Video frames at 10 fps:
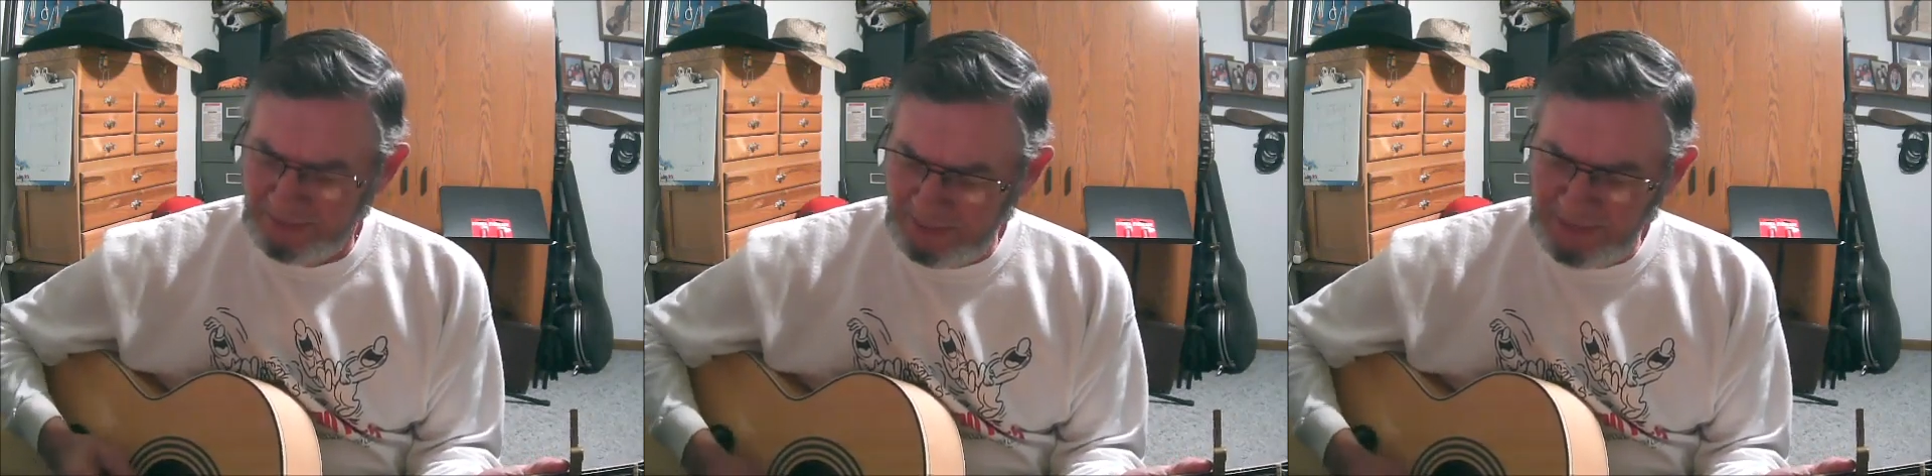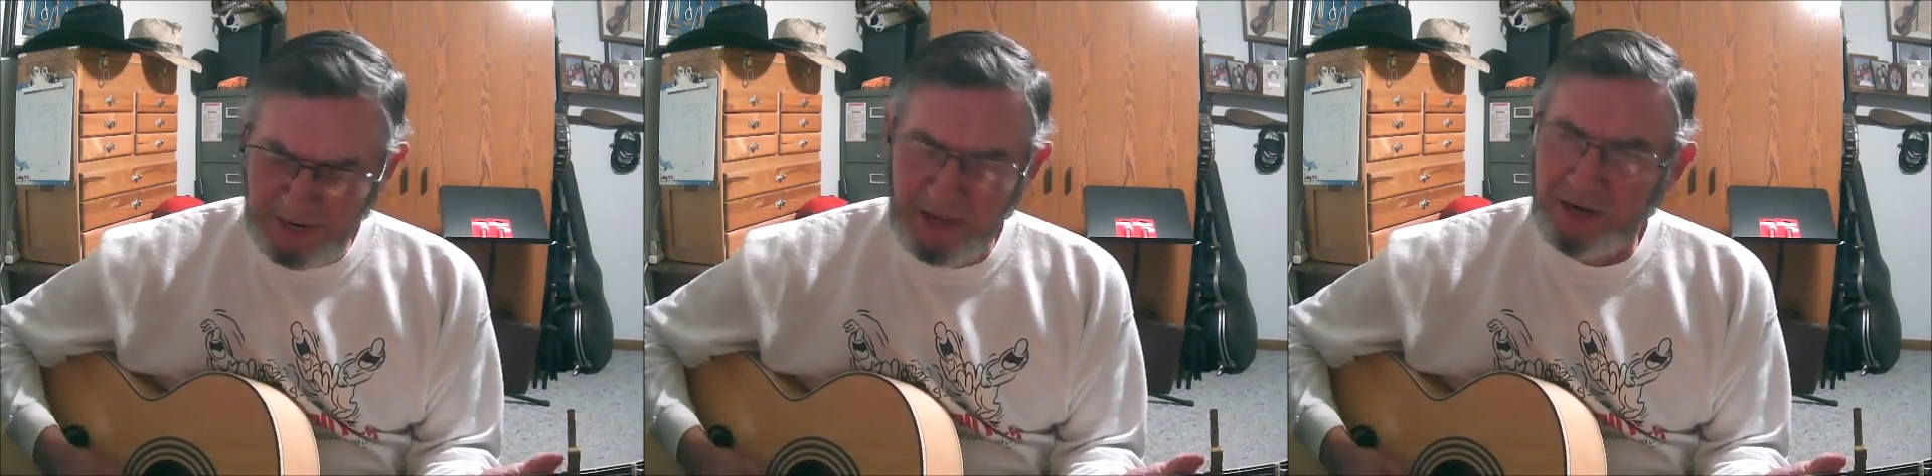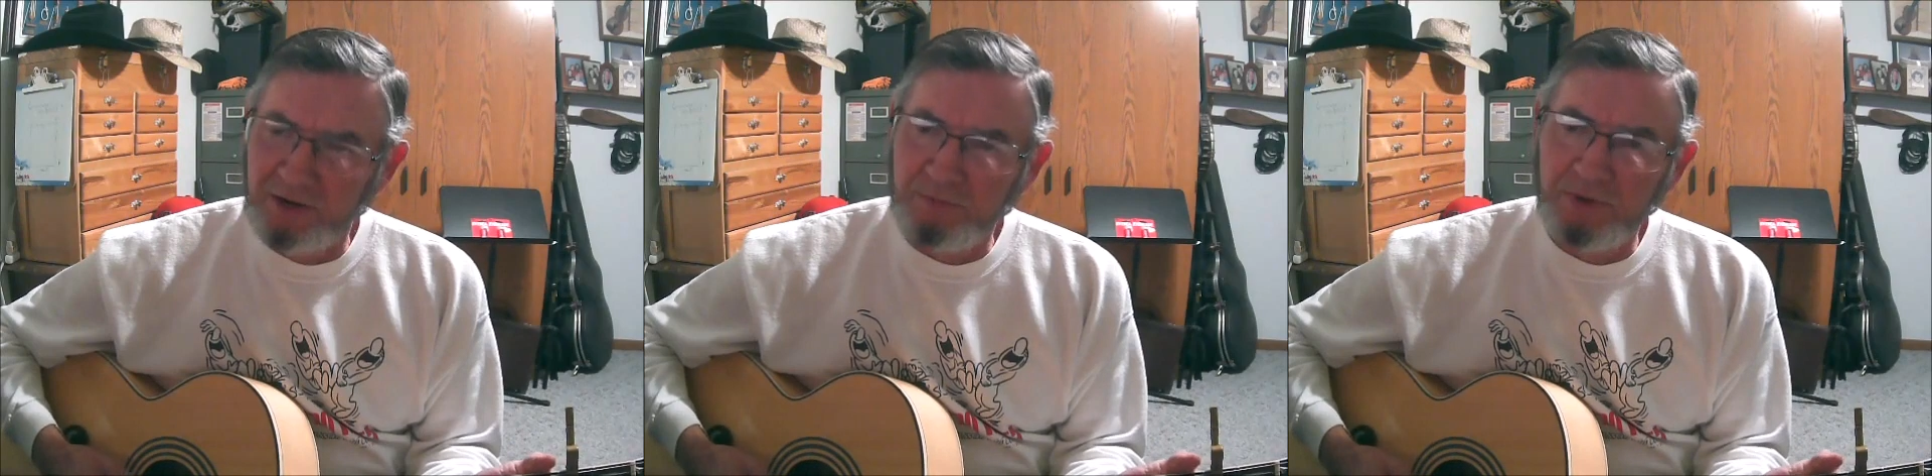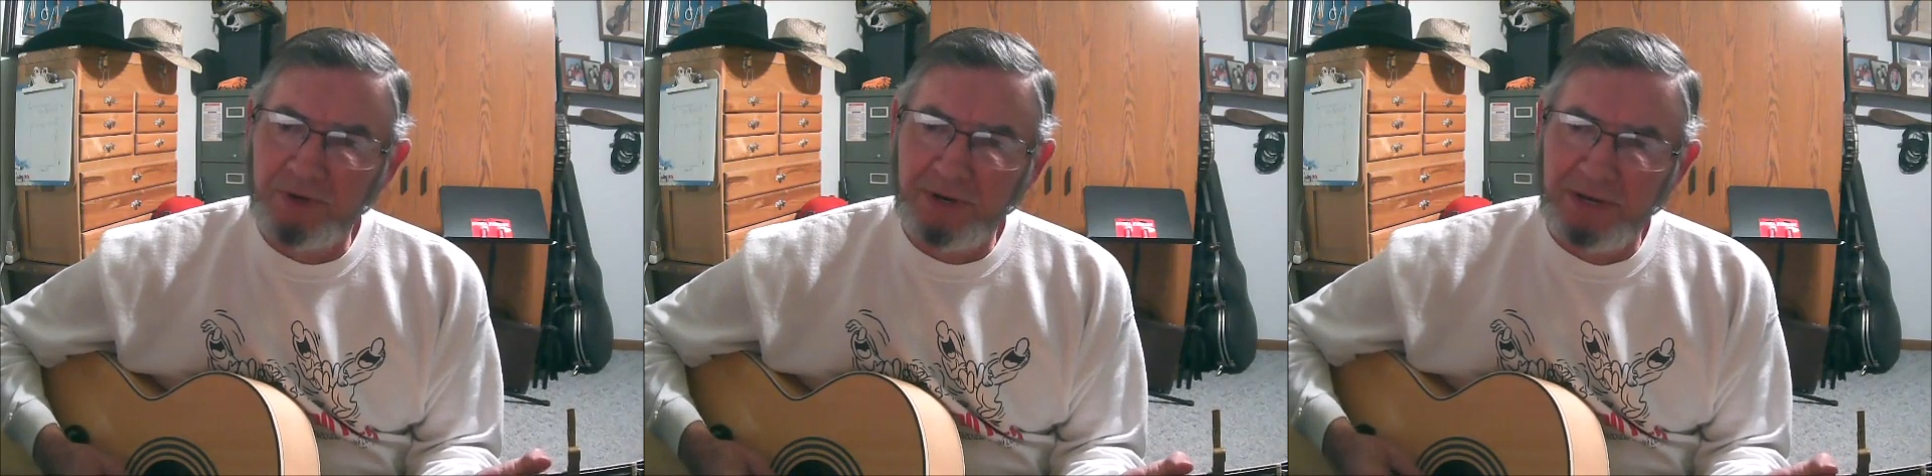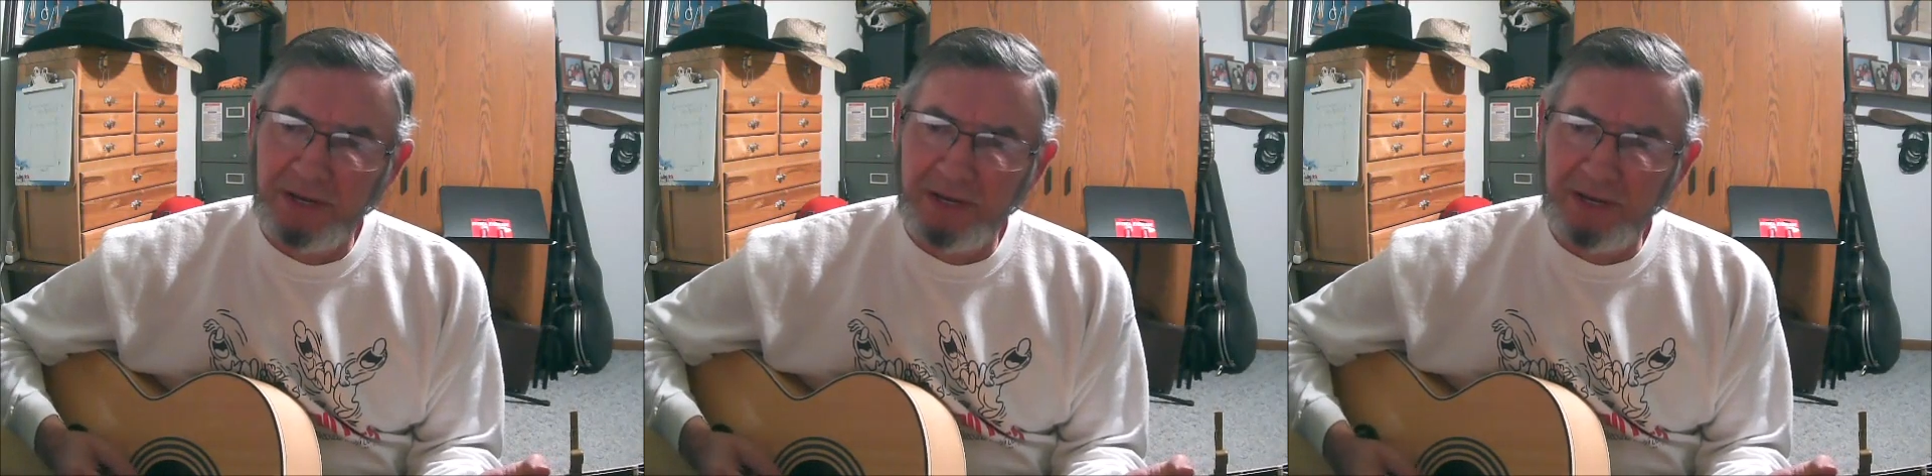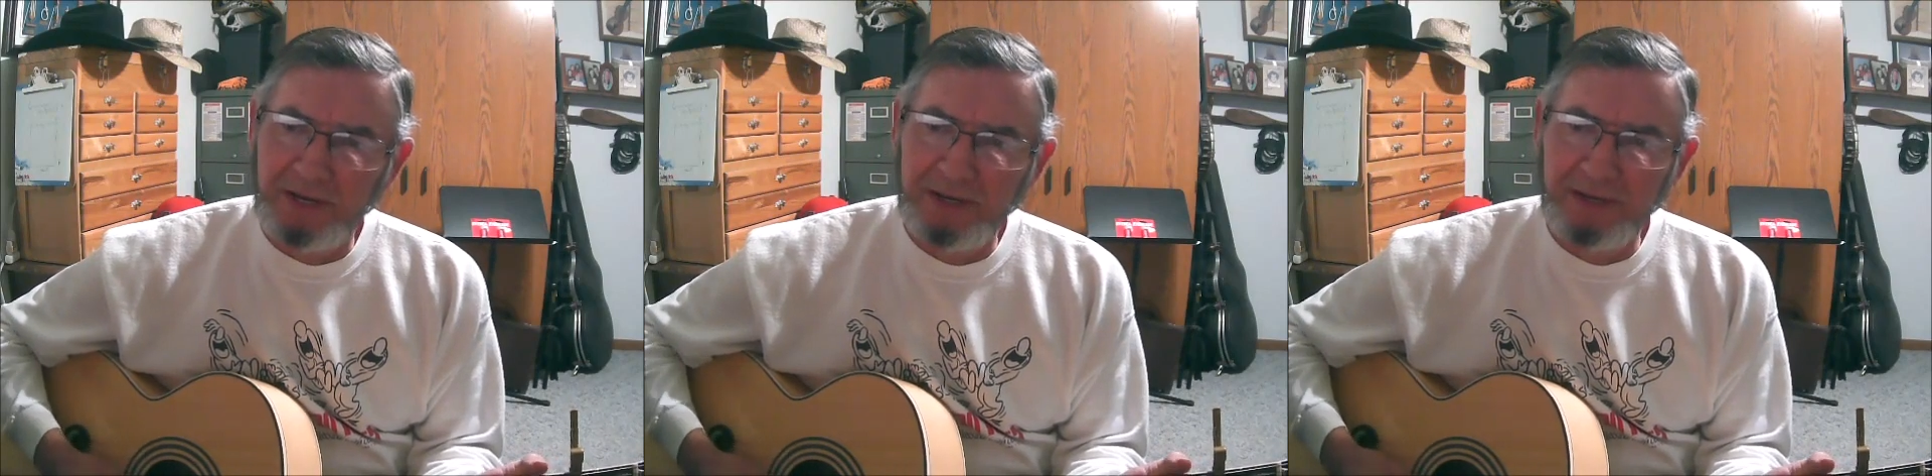He had a birthday.